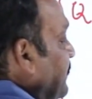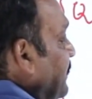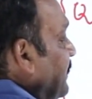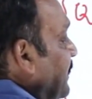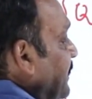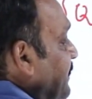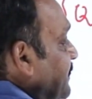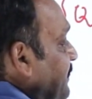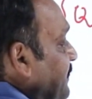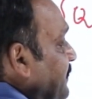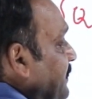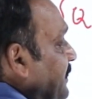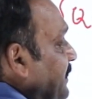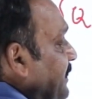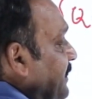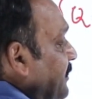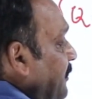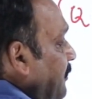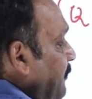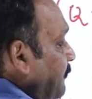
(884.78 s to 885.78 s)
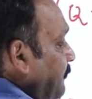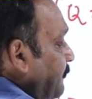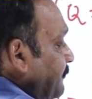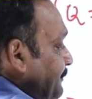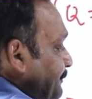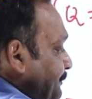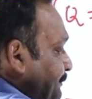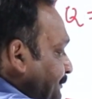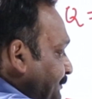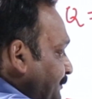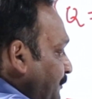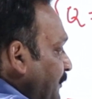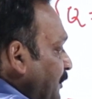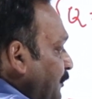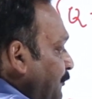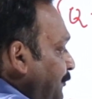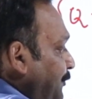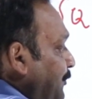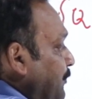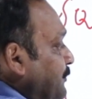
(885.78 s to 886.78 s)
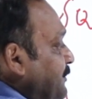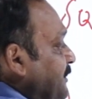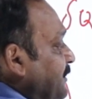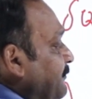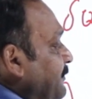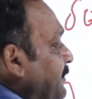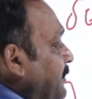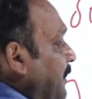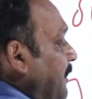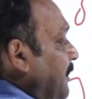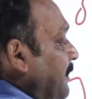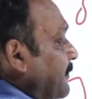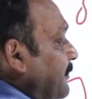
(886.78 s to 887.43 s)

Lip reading: latent heat of fusion we call.